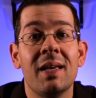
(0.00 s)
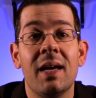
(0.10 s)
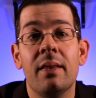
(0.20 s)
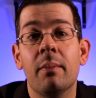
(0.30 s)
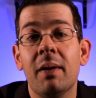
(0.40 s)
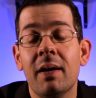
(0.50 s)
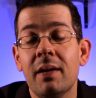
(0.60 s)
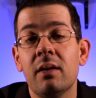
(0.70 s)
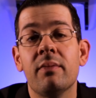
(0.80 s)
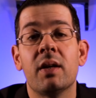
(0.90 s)
In the
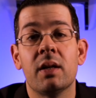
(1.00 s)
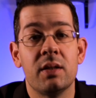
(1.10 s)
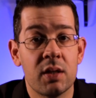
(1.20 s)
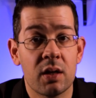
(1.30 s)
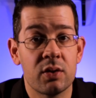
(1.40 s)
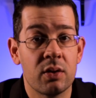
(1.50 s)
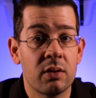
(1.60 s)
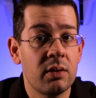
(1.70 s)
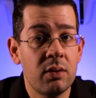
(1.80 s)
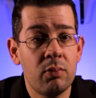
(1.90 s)
mind of a
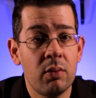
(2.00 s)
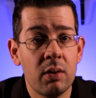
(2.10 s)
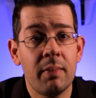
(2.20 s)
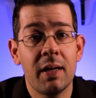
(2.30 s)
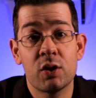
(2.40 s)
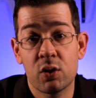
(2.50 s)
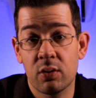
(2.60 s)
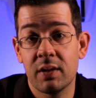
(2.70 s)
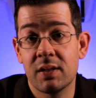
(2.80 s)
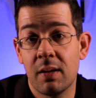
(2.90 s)
conductor, you want to make
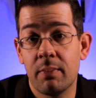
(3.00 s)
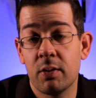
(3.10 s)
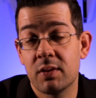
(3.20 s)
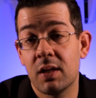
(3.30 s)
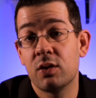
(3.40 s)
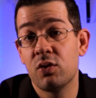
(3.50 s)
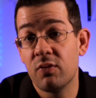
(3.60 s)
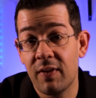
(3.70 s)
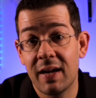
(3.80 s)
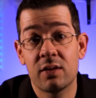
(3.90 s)
sure the tempo is not too
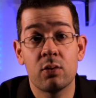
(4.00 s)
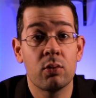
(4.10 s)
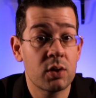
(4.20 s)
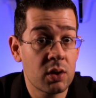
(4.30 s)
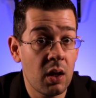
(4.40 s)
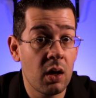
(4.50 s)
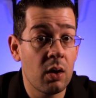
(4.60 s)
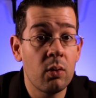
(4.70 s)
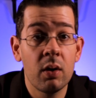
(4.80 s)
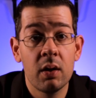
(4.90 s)
fast or slow,